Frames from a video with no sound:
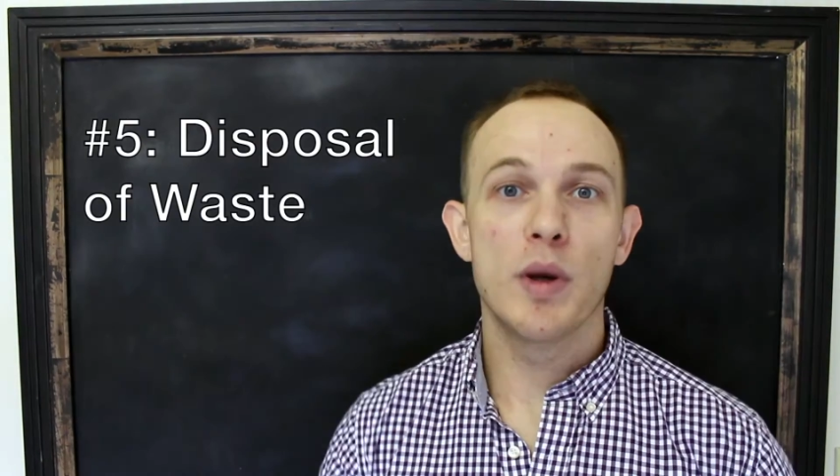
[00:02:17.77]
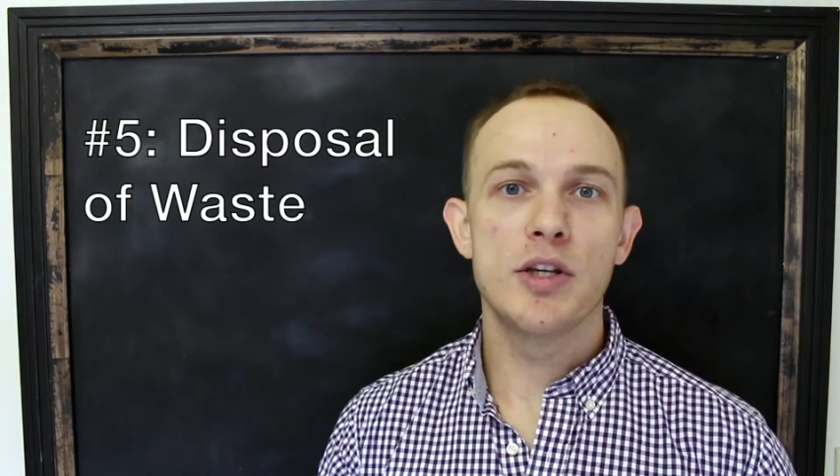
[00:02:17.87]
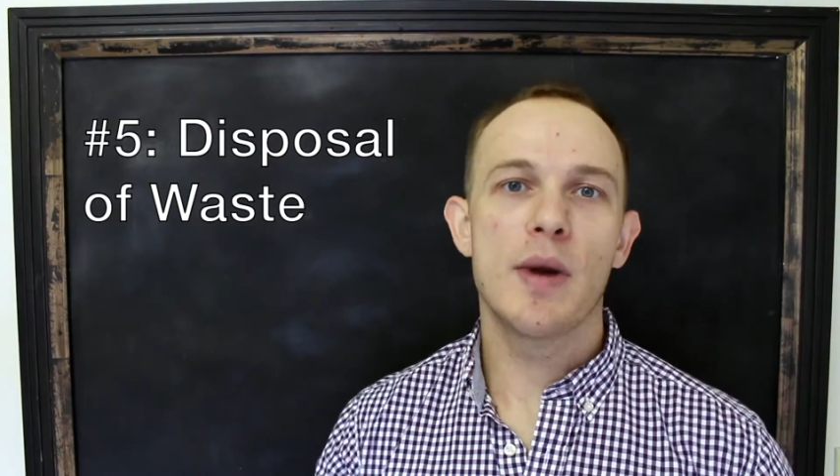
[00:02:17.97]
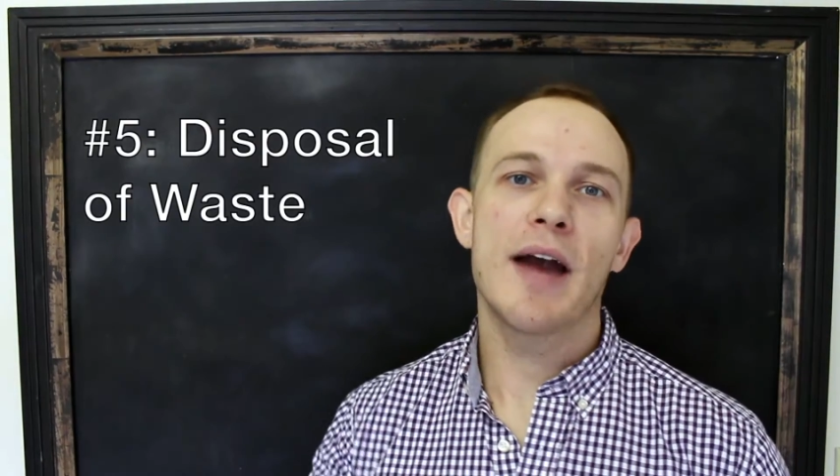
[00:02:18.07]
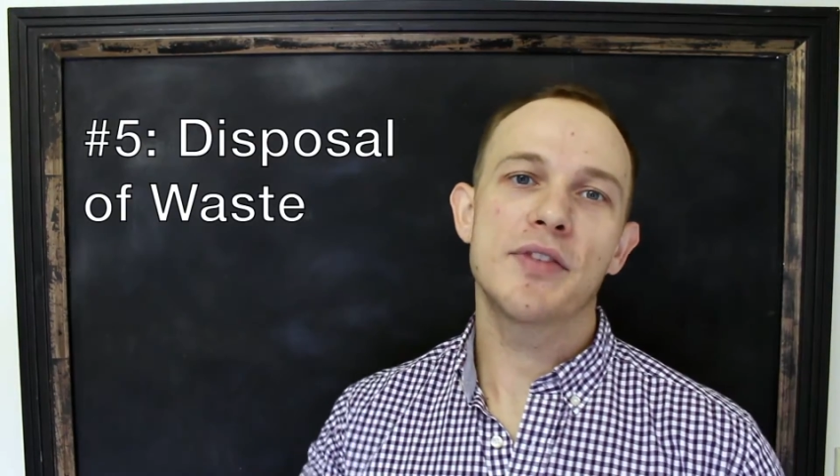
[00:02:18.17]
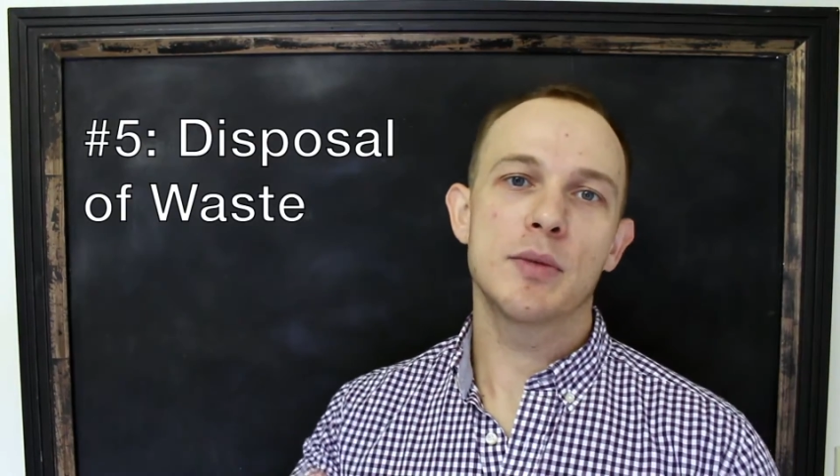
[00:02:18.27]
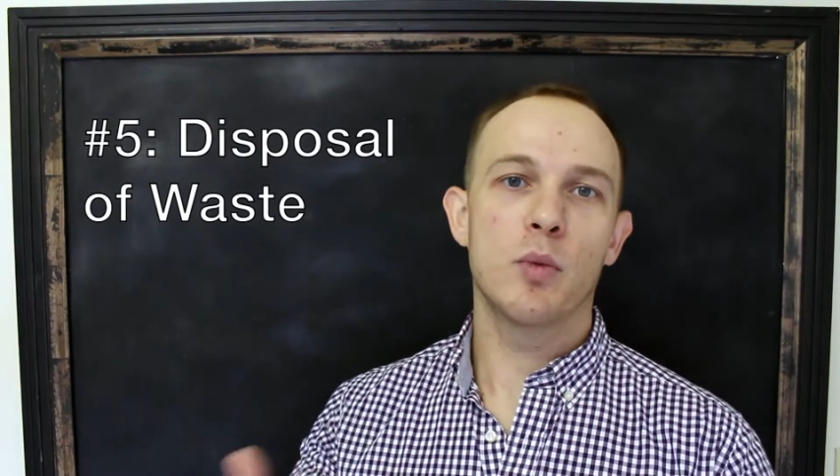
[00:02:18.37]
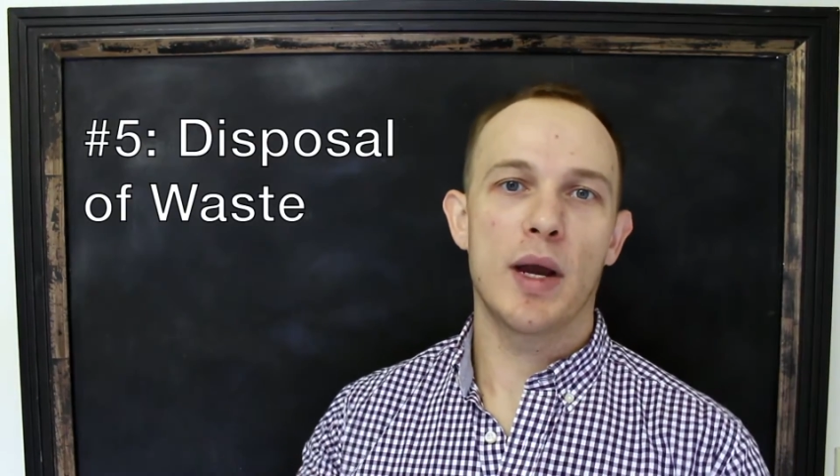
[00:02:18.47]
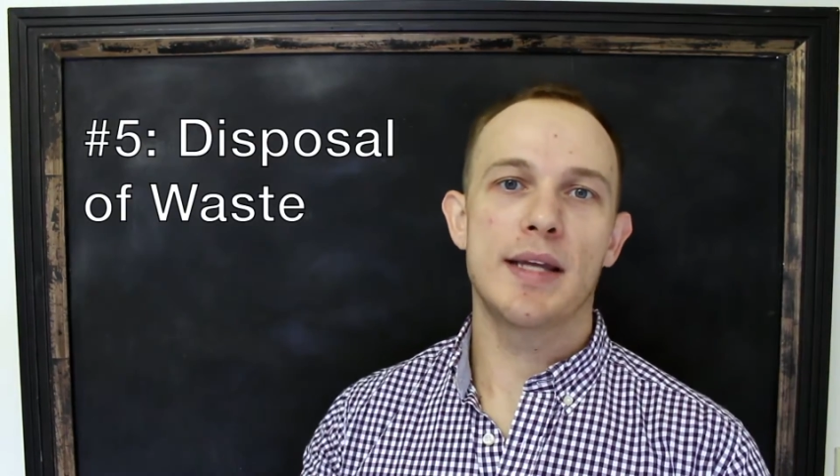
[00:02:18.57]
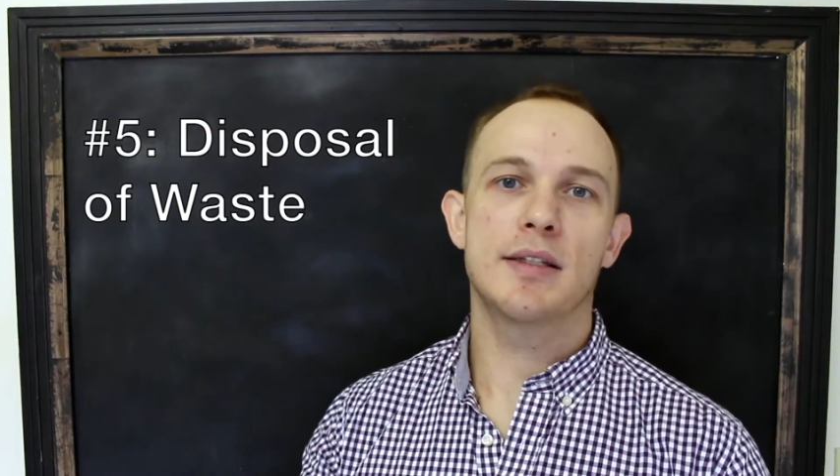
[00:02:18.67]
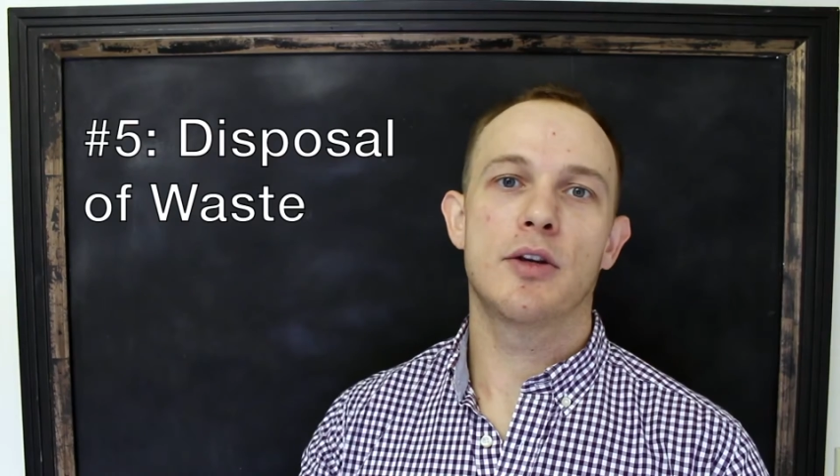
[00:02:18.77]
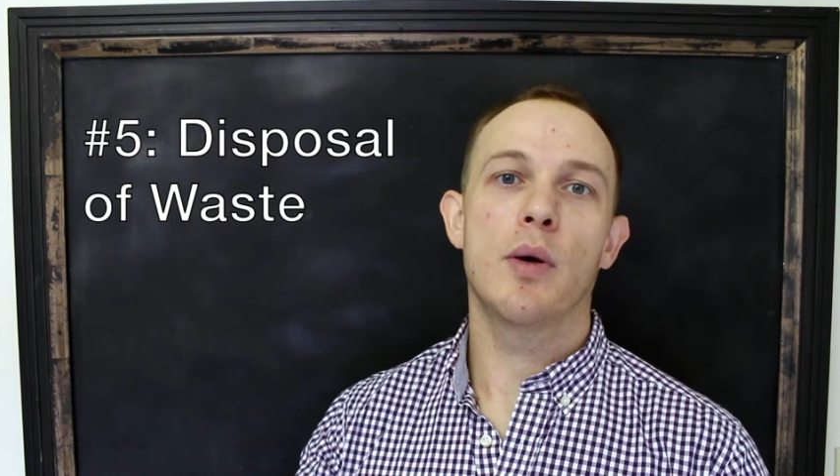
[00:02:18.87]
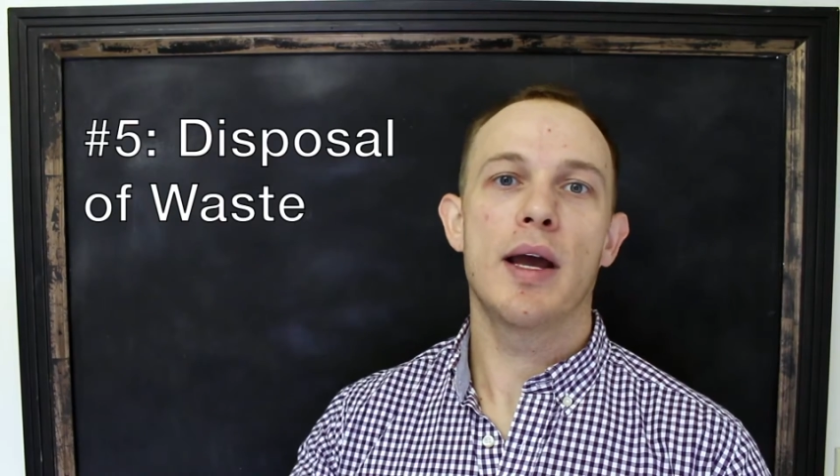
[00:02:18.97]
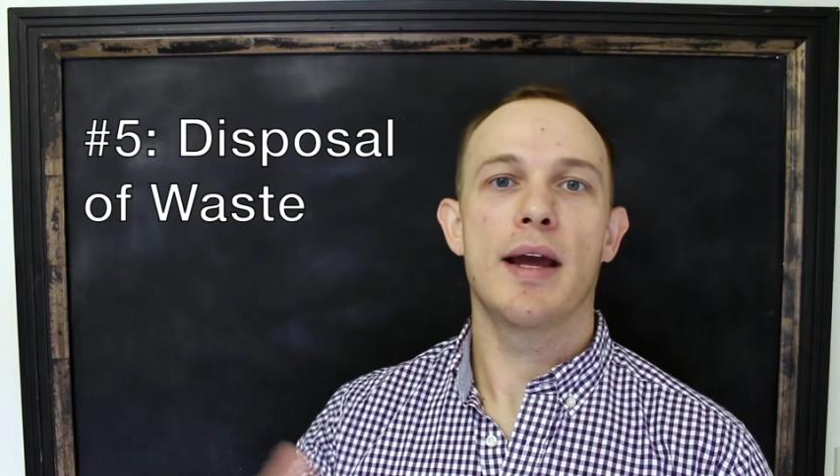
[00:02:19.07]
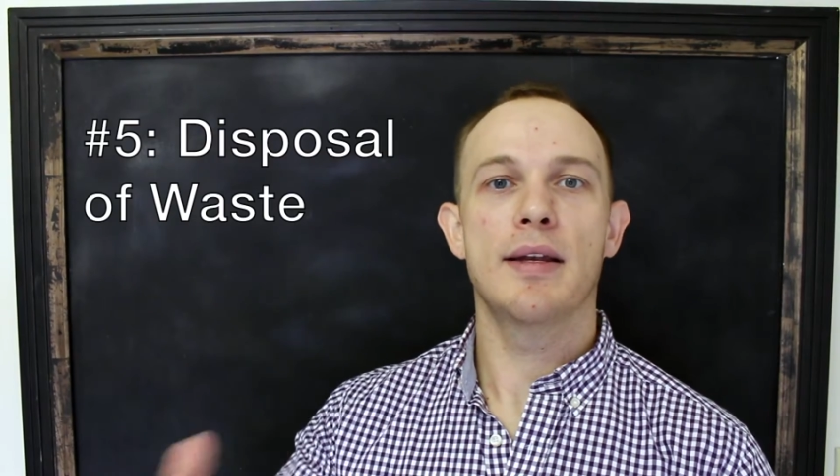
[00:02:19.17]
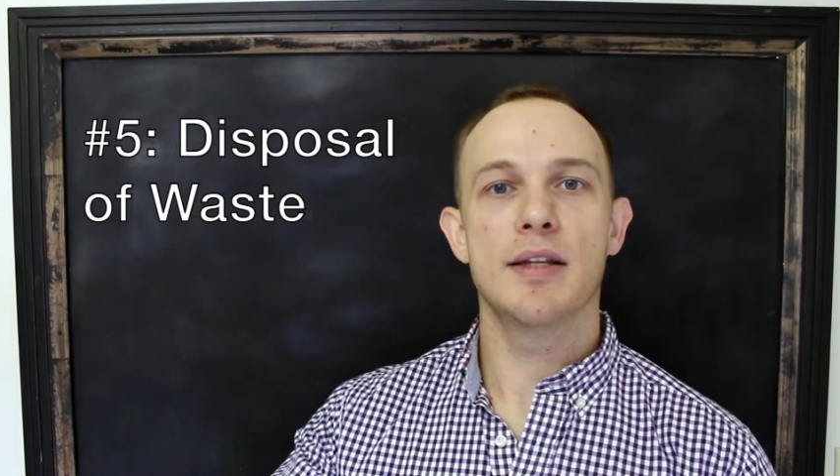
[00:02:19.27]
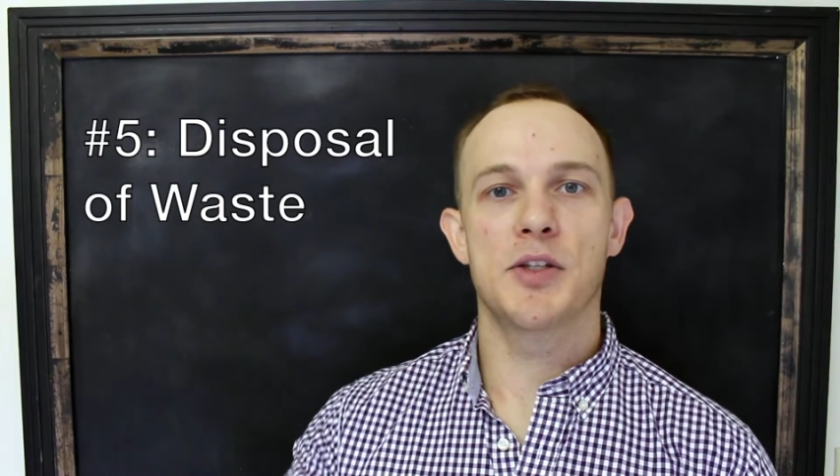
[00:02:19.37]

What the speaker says: When you have some waste, go ahead and